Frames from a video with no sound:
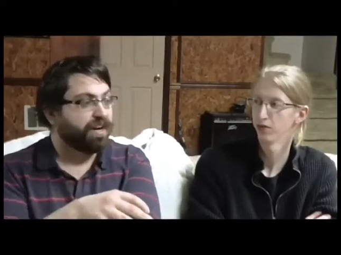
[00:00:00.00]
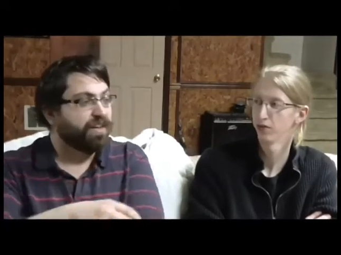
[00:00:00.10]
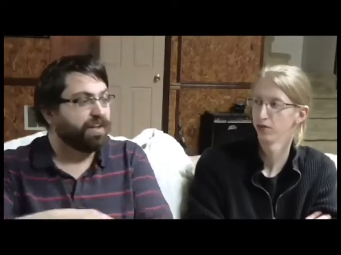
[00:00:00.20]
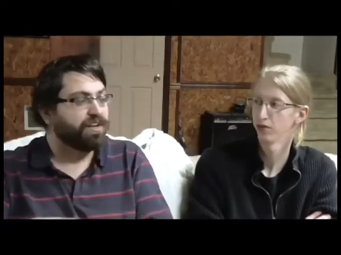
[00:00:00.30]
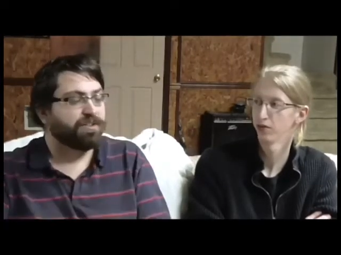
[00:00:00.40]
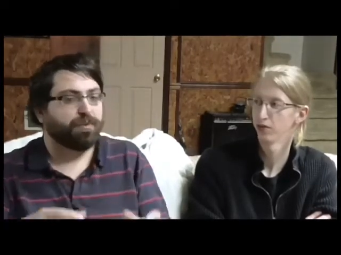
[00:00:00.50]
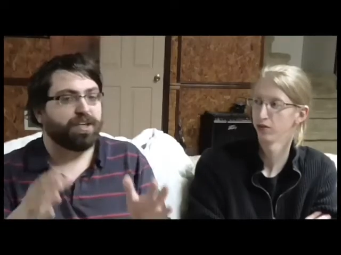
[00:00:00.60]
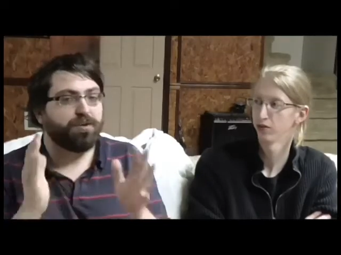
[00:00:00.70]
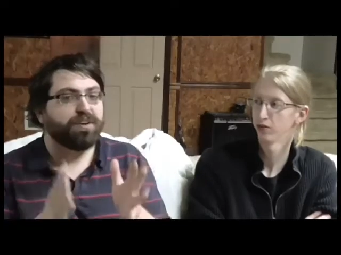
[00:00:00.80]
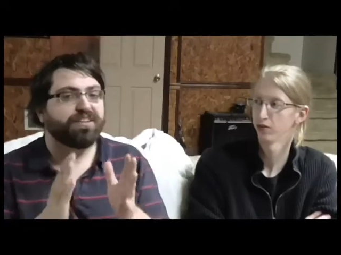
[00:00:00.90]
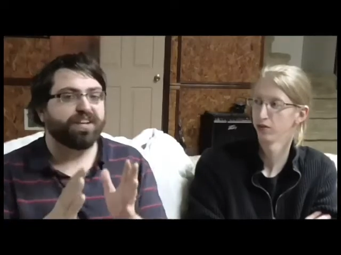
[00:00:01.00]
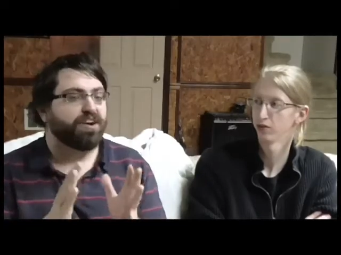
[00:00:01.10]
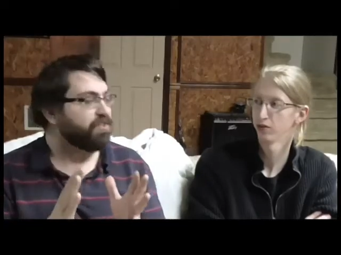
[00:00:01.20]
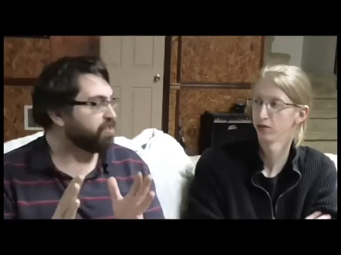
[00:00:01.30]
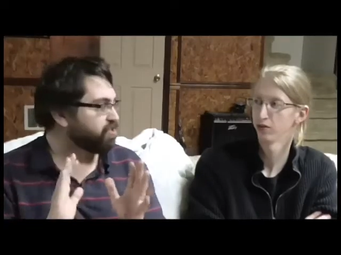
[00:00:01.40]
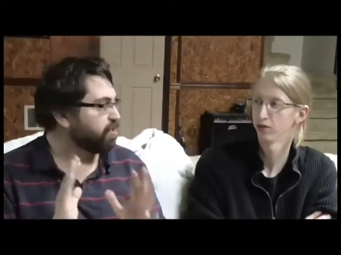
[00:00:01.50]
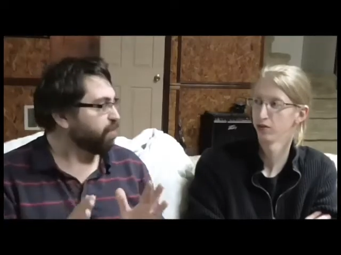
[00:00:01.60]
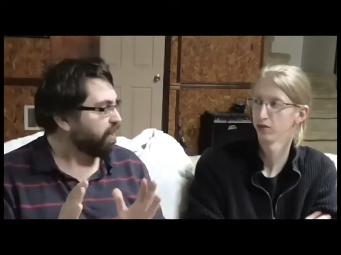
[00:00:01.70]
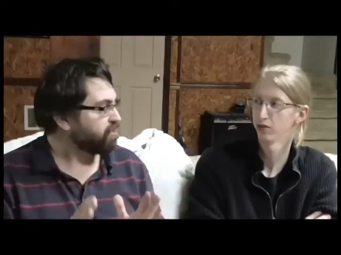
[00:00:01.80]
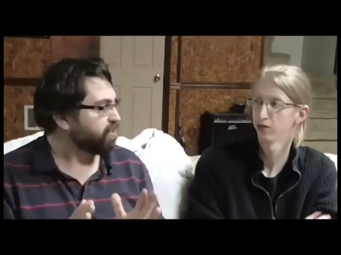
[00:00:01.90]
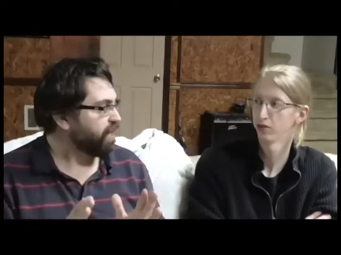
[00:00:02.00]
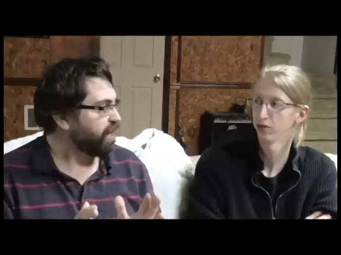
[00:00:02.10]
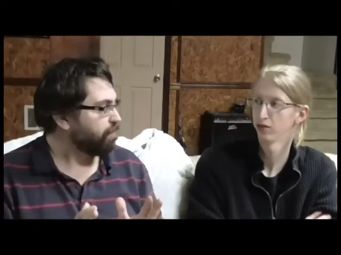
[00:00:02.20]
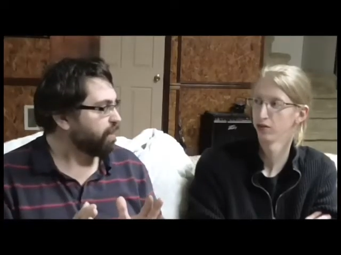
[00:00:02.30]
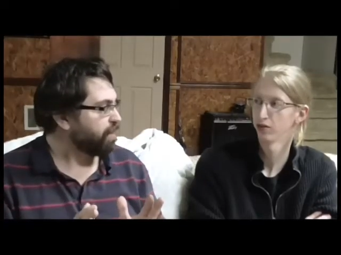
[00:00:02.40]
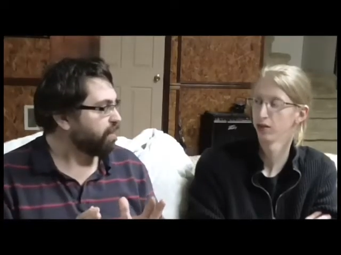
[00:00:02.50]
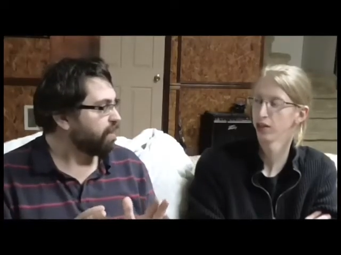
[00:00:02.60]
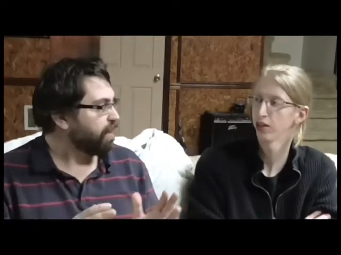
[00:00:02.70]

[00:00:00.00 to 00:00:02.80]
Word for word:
Speaker 1: and I liked the way you can tell that she watched the anime.